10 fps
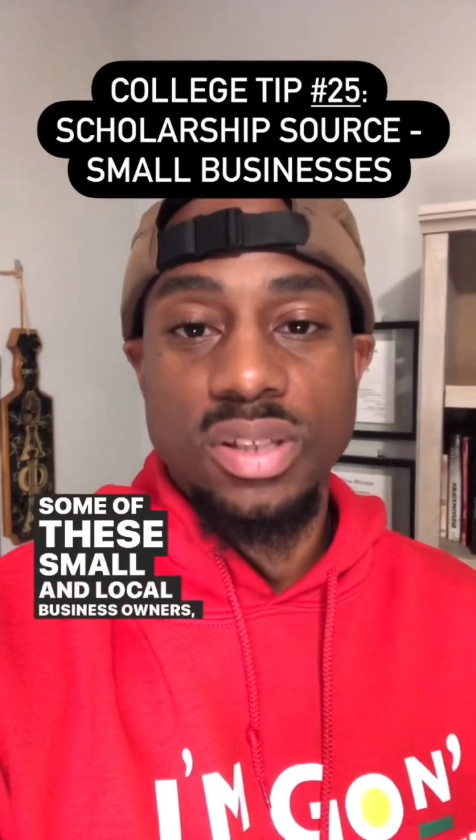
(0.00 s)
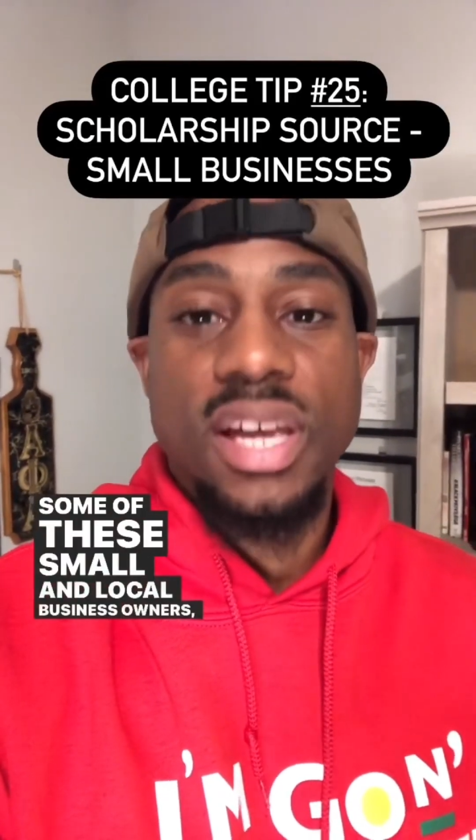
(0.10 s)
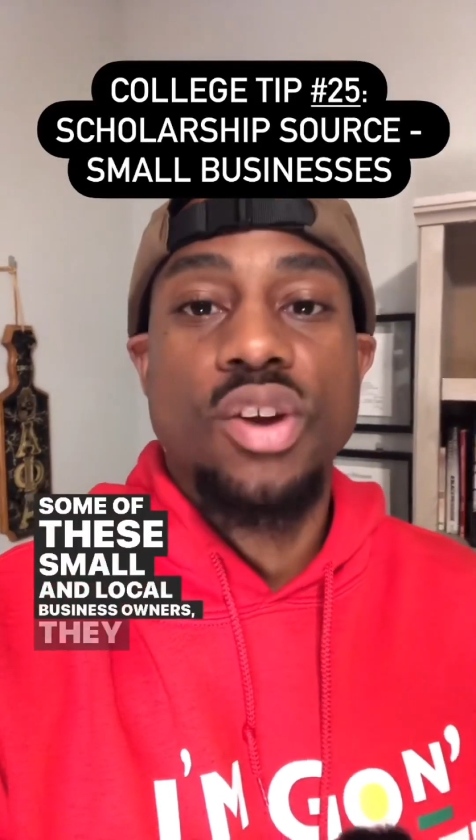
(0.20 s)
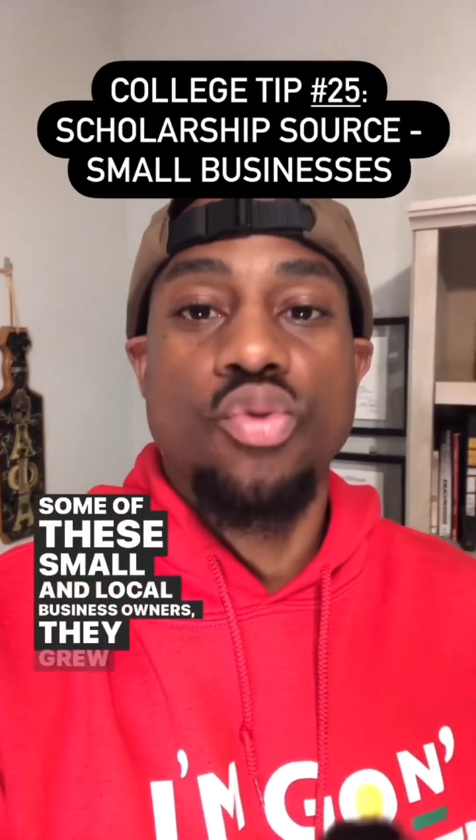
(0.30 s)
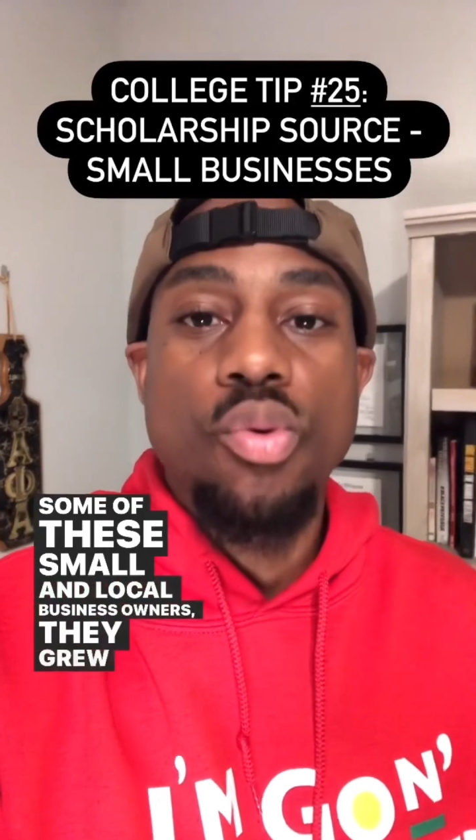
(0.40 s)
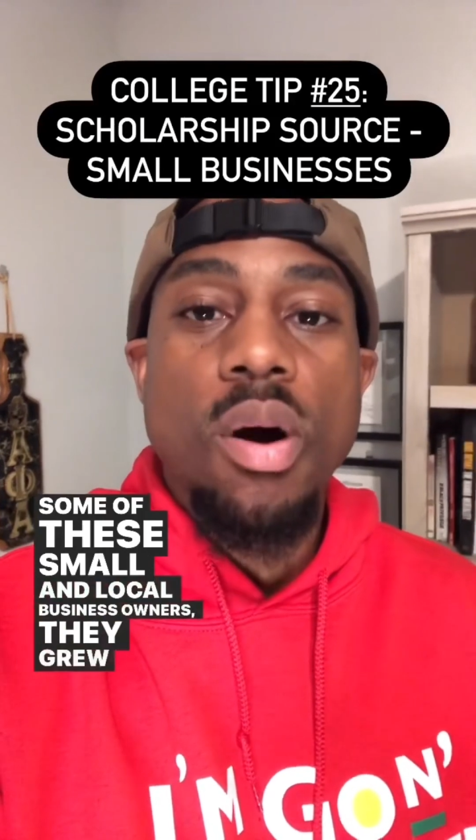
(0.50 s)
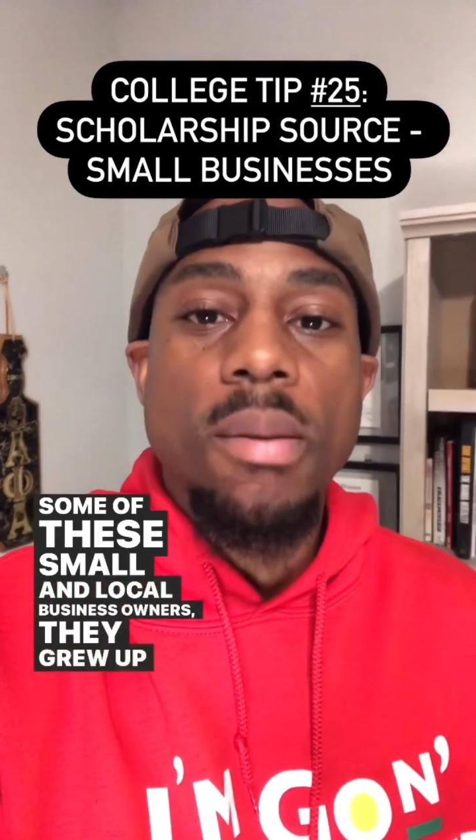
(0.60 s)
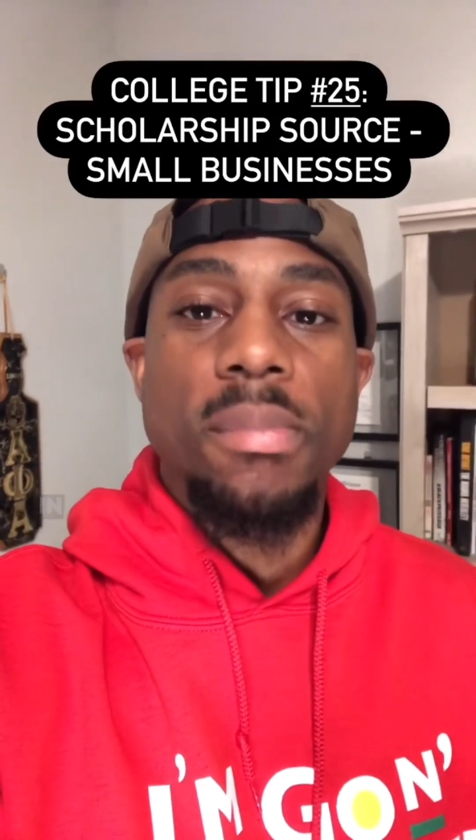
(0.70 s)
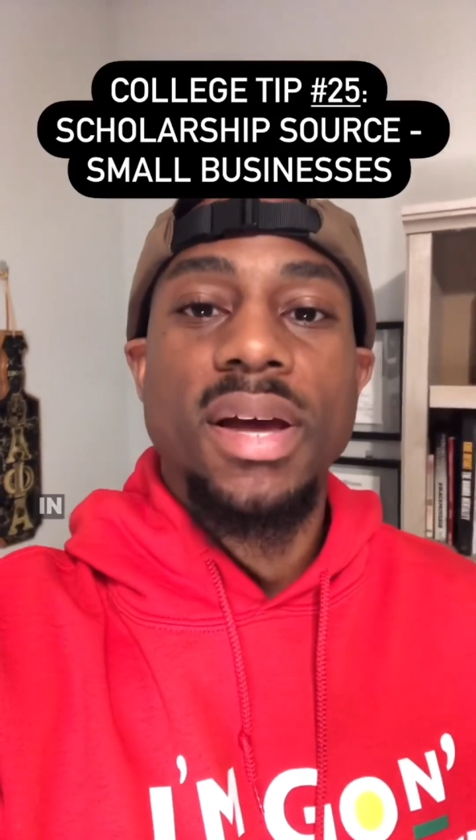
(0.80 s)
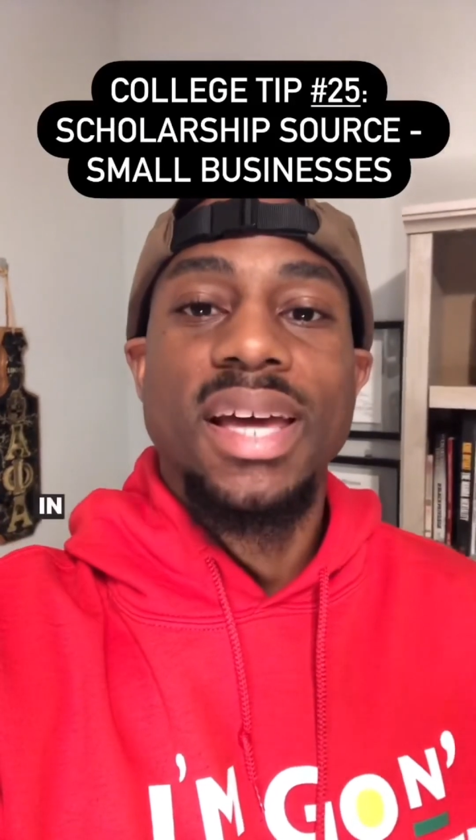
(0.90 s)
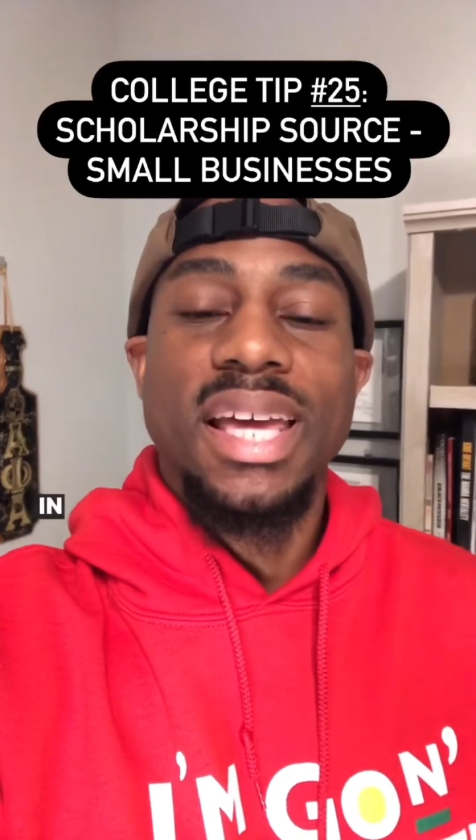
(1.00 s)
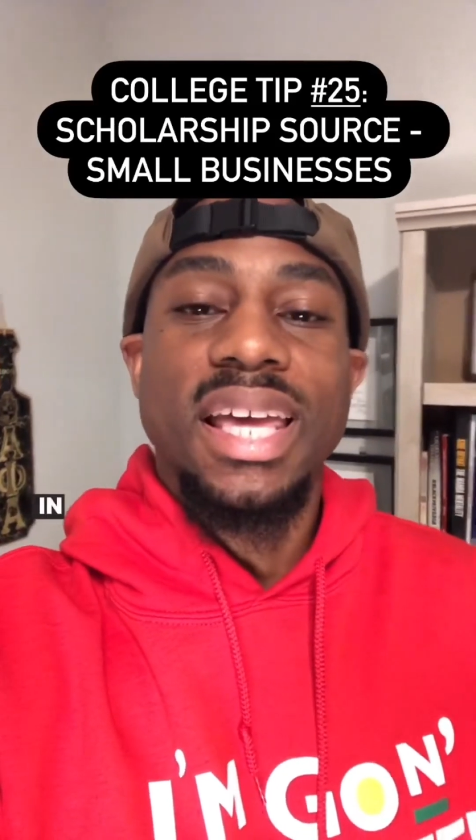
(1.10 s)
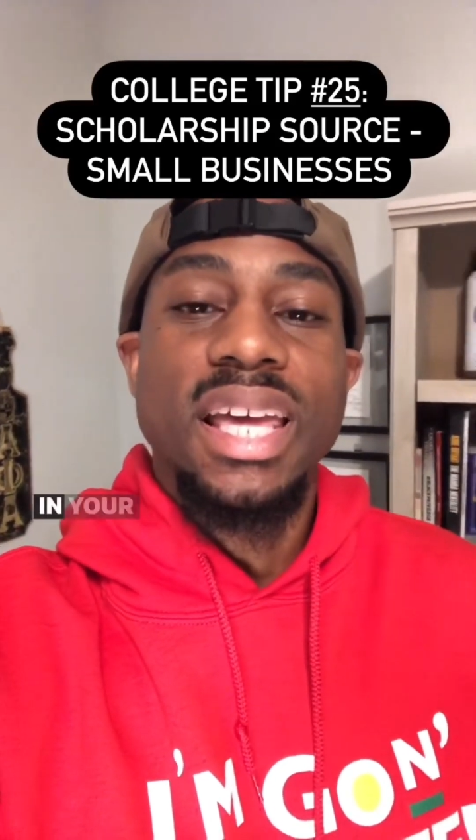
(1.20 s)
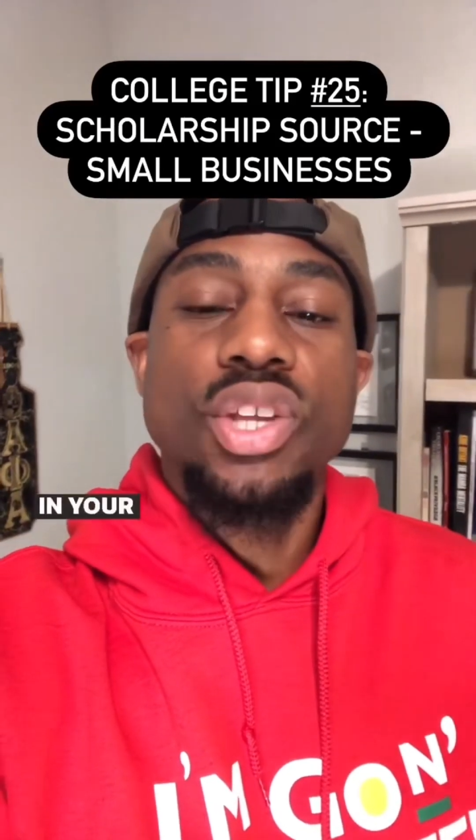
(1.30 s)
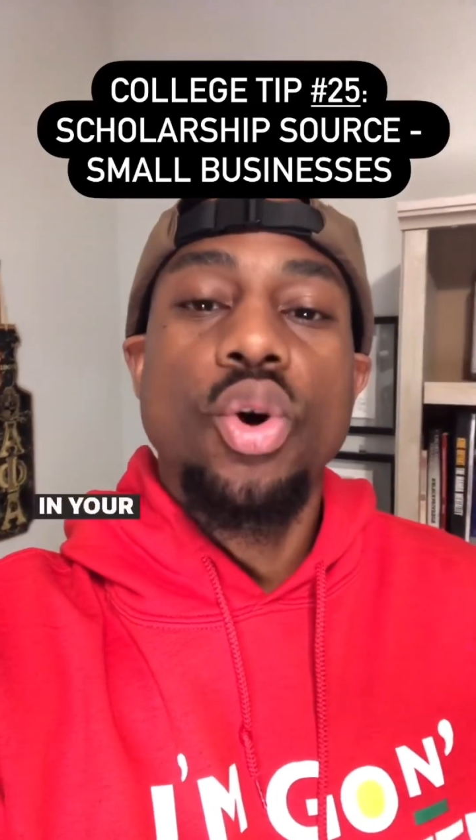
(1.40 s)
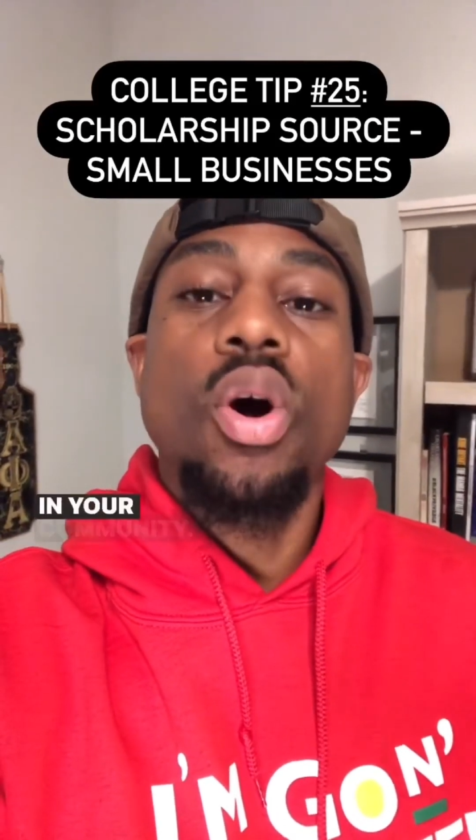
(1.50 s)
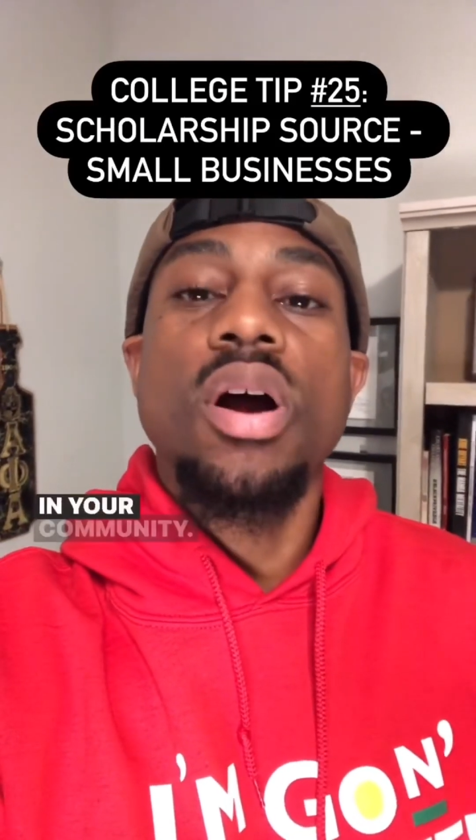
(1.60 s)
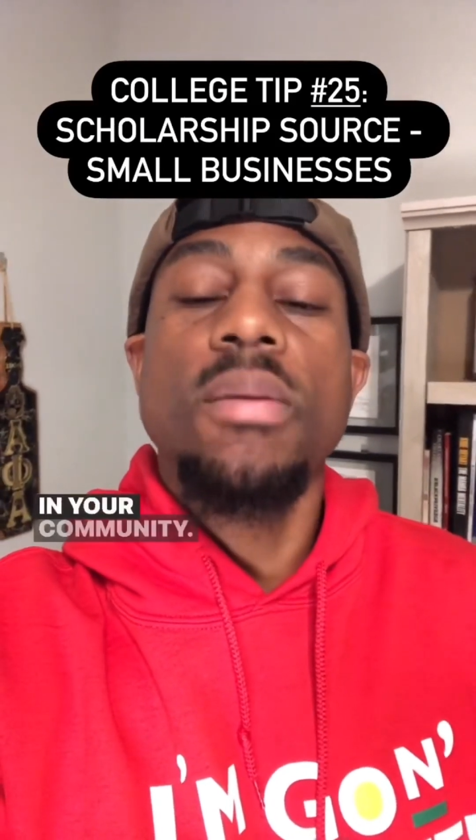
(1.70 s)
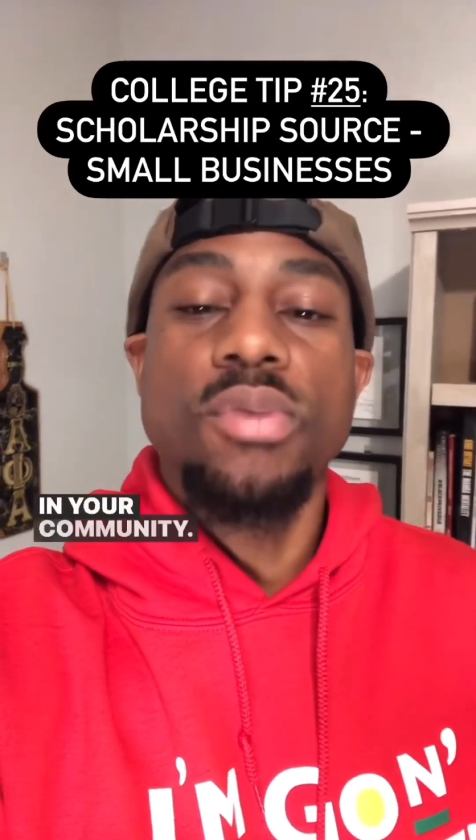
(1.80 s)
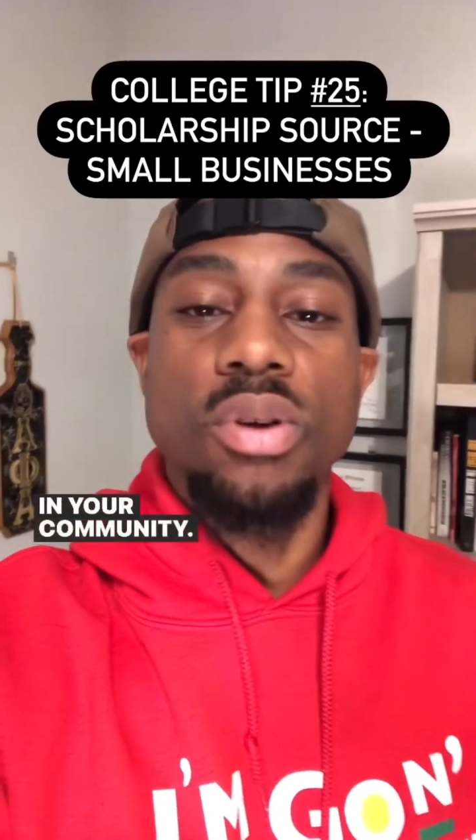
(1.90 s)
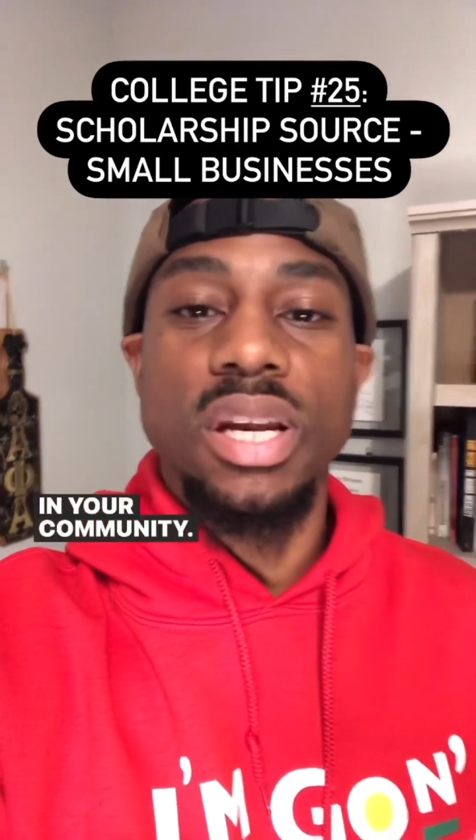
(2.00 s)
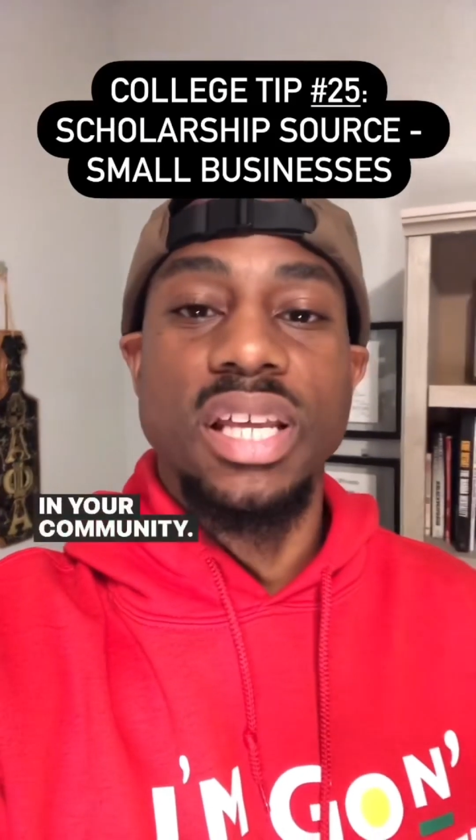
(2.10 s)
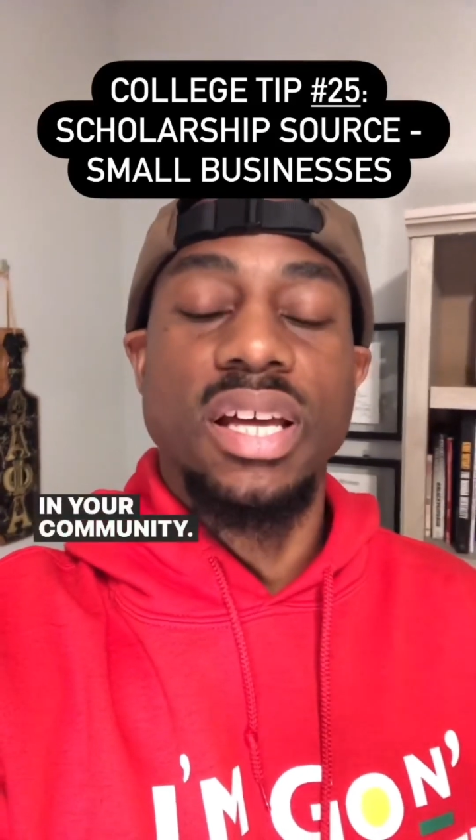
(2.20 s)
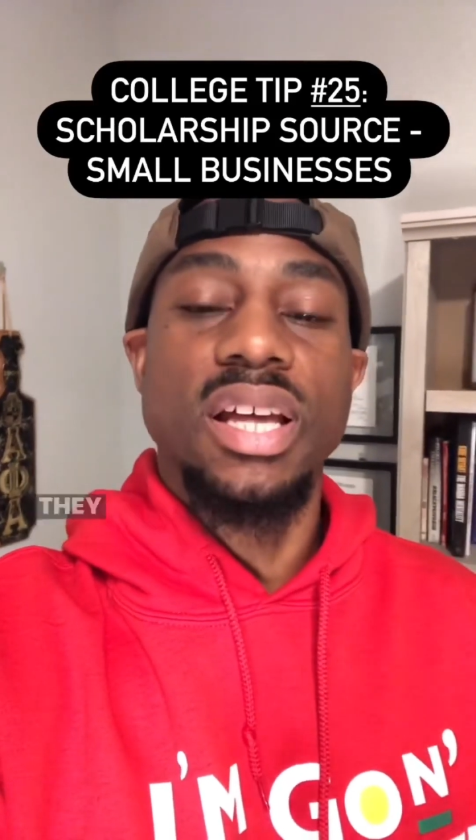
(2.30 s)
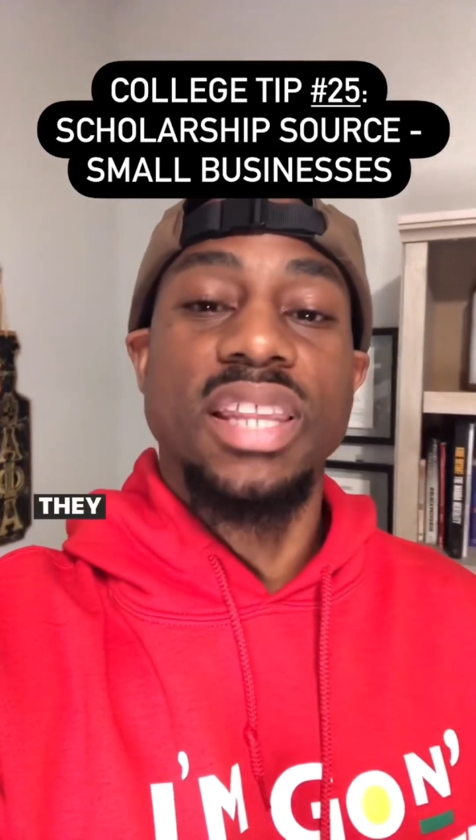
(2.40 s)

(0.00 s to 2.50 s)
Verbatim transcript: they grew up in your community.